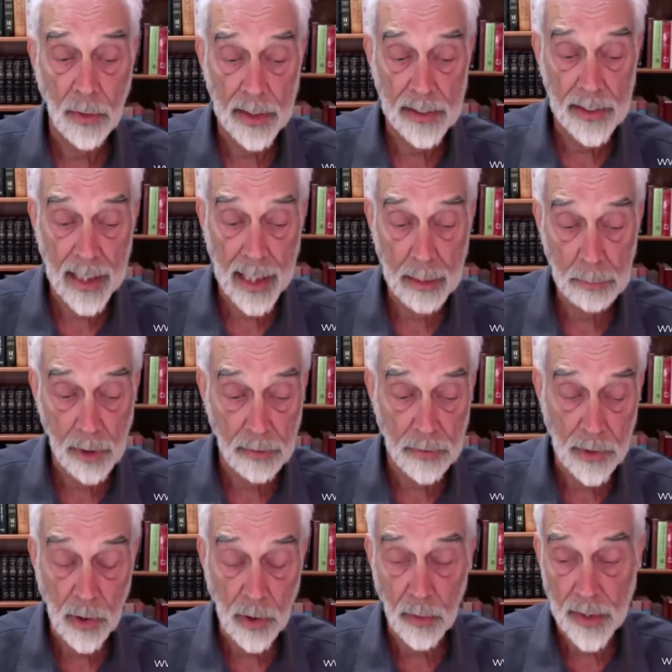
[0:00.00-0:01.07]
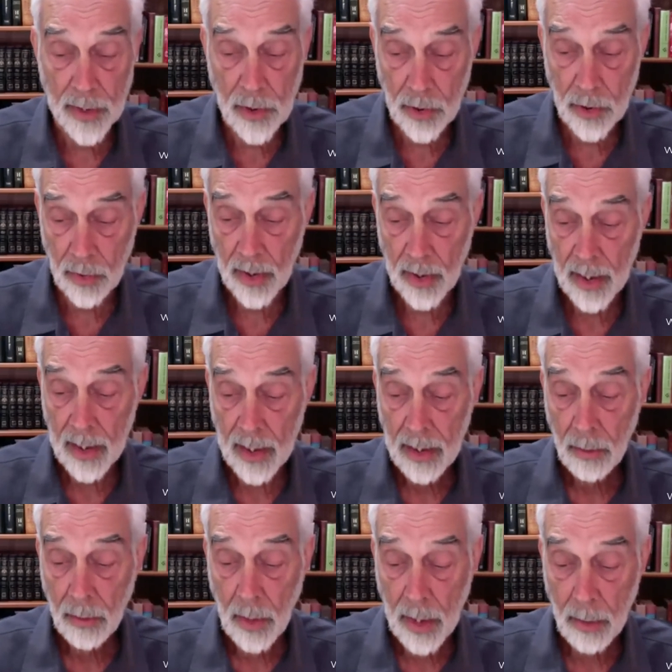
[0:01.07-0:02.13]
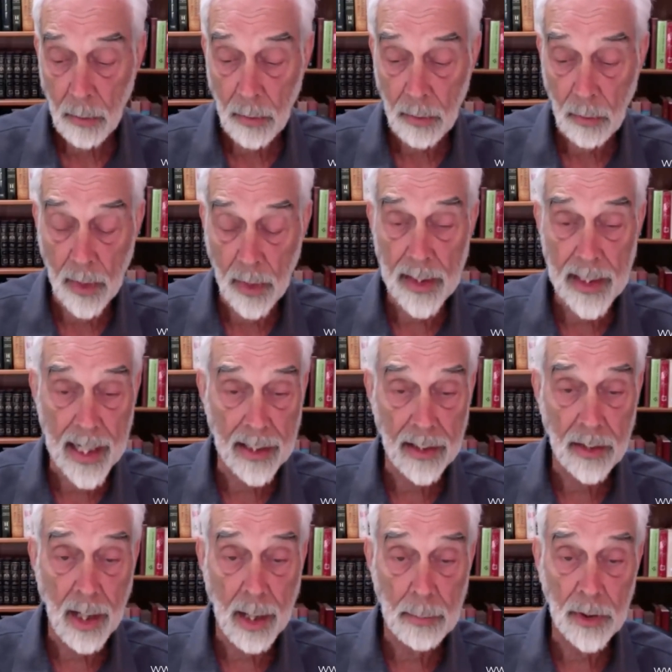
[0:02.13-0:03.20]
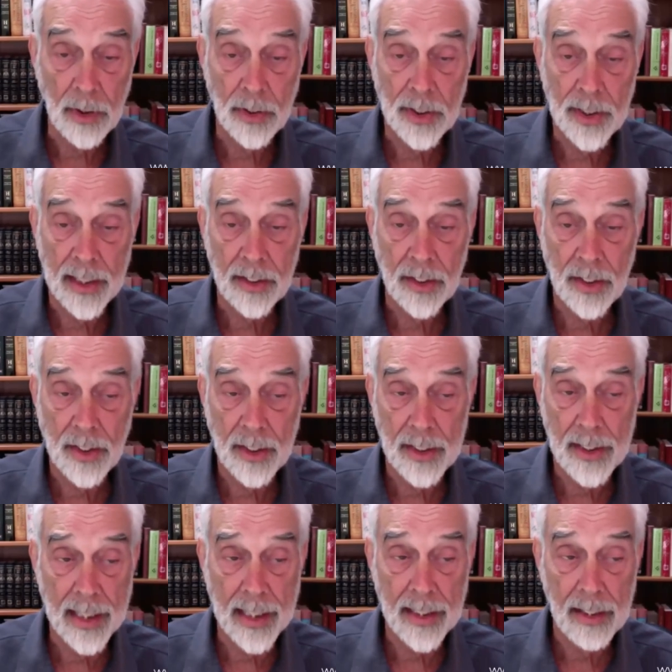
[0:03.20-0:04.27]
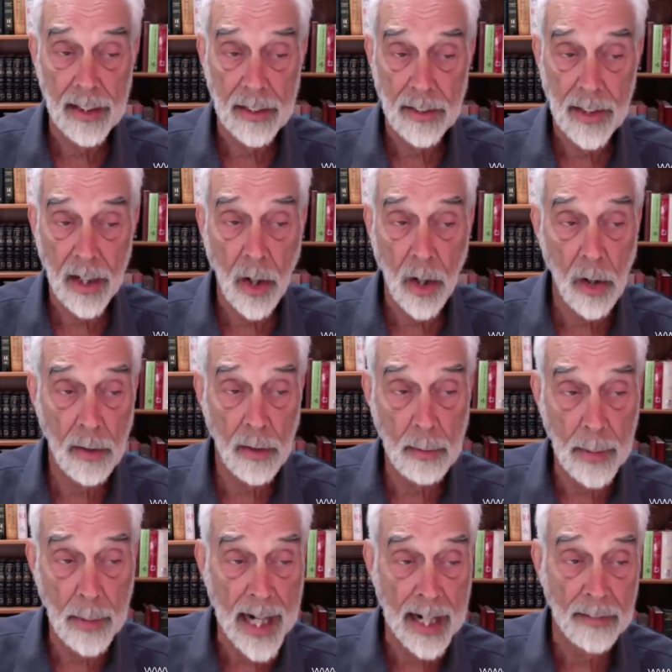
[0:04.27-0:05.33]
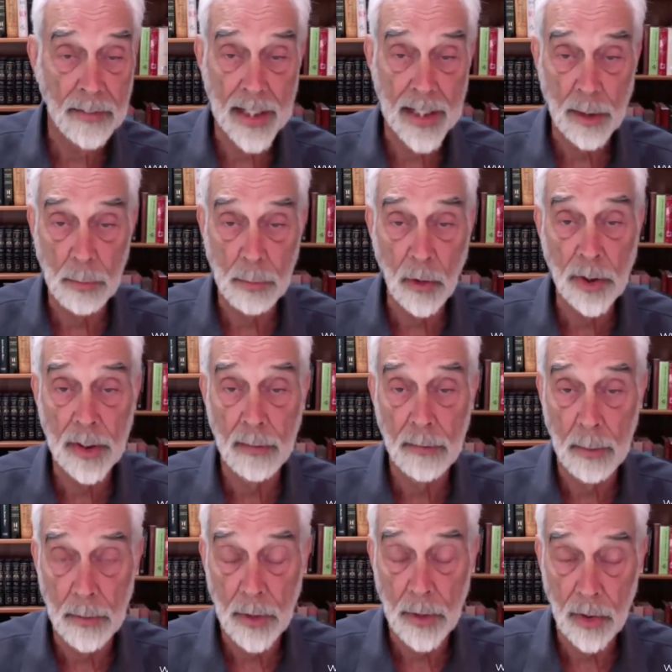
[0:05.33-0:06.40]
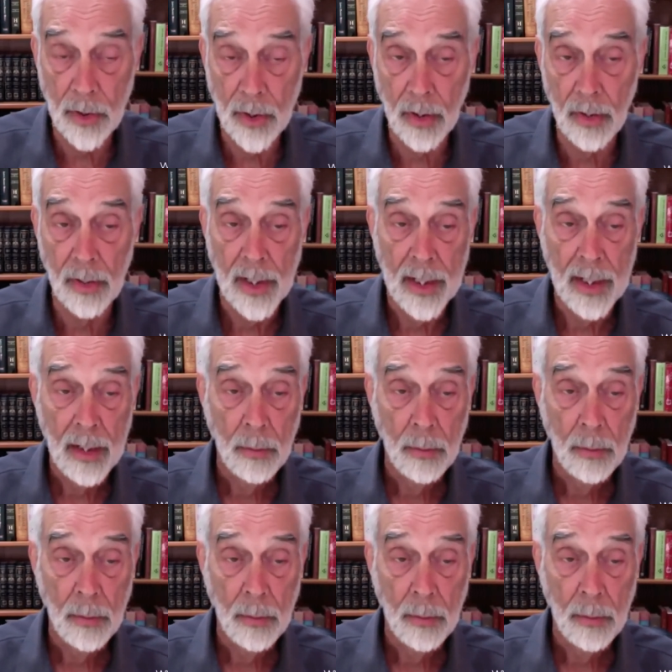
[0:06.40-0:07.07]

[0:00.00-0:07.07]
For example, if you go into one of the anatomical sections, that not all of them have this, most of them do though,